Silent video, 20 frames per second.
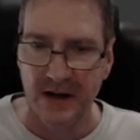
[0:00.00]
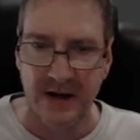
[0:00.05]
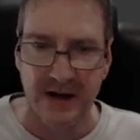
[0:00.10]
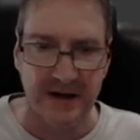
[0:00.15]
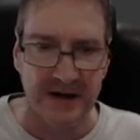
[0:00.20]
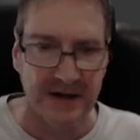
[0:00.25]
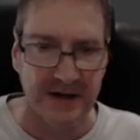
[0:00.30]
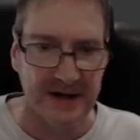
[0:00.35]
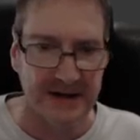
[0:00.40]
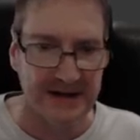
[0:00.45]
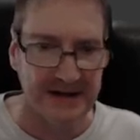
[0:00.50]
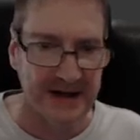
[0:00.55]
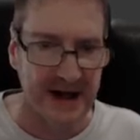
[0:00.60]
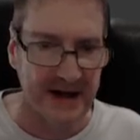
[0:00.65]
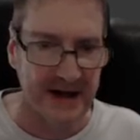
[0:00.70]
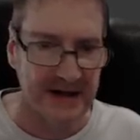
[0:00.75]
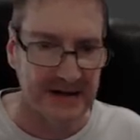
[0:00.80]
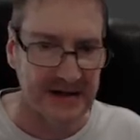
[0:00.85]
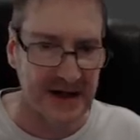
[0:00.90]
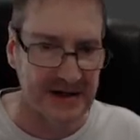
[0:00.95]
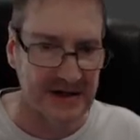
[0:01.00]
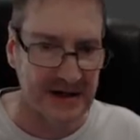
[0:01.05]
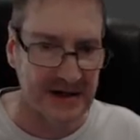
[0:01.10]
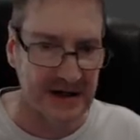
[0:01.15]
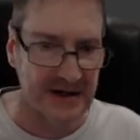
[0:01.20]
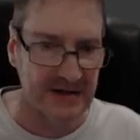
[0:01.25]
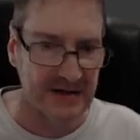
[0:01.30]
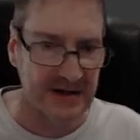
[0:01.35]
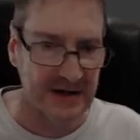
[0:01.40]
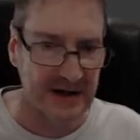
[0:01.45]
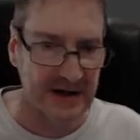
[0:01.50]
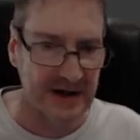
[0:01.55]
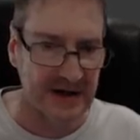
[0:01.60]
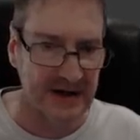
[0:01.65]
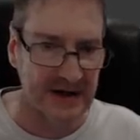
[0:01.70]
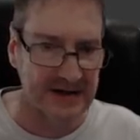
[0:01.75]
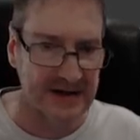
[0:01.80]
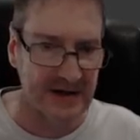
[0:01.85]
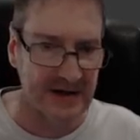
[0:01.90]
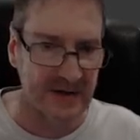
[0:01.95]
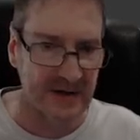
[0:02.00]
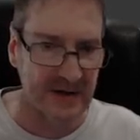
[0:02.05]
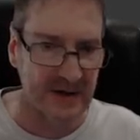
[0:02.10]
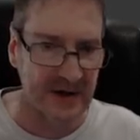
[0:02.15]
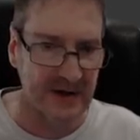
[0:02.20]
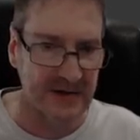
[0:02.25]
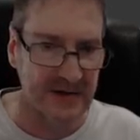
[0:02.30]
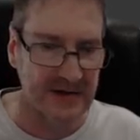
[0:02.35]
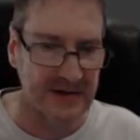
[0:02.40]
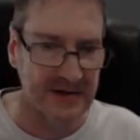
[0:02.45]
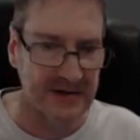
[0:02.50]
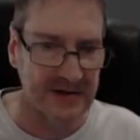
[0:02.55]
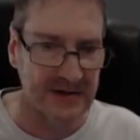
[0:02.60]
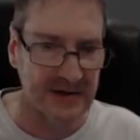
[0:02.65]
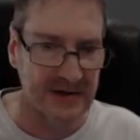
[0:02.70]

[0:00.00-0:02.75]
And let's start attaching it all together. So we want...